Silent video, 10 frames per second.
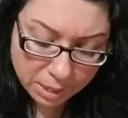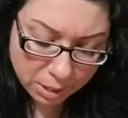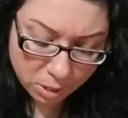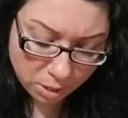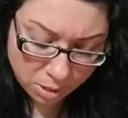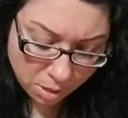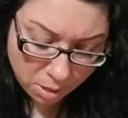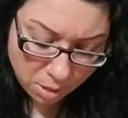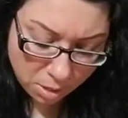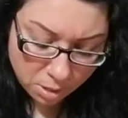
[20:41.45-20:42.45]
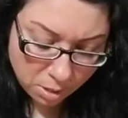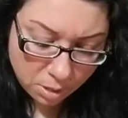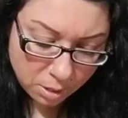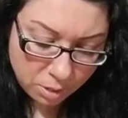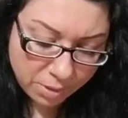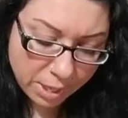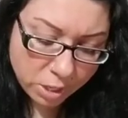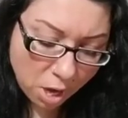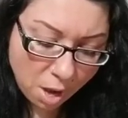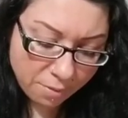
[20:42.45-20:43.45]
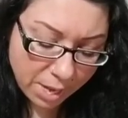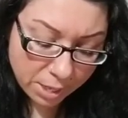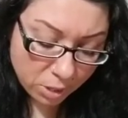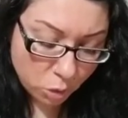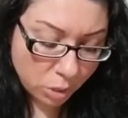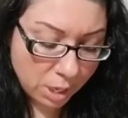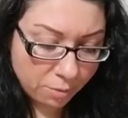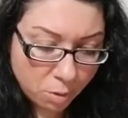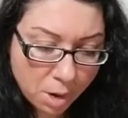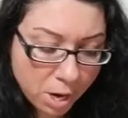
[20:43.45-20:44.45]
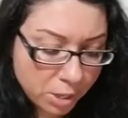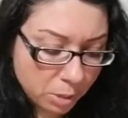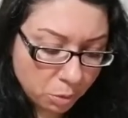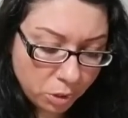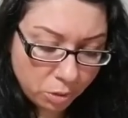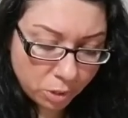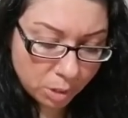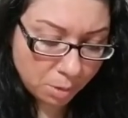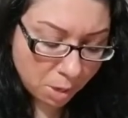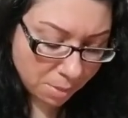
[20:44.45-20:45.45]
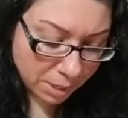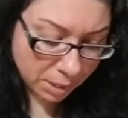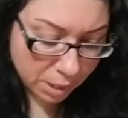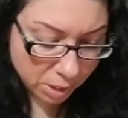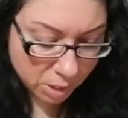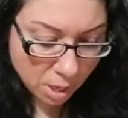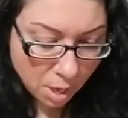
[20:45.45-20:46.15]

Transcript: Let's finish off Cancer's reading for March, and we'll do your spirit message.